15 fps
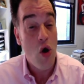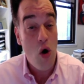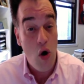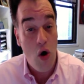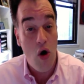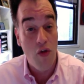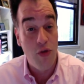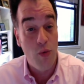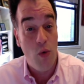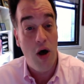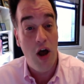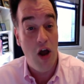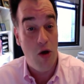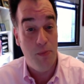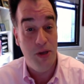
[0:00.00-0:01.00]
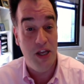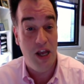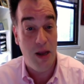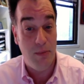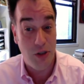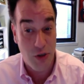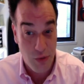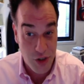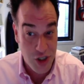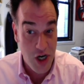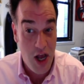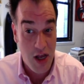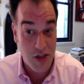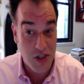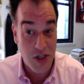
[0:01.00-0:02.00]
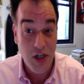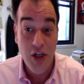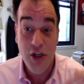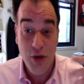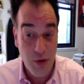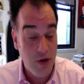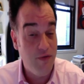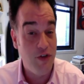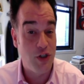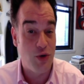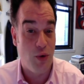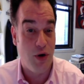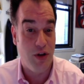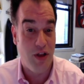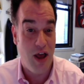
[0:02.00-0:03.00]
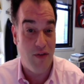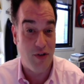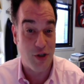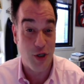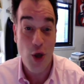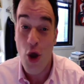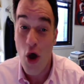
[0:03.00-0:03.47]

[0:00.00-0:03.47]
all the while being able to adjust your inventory levels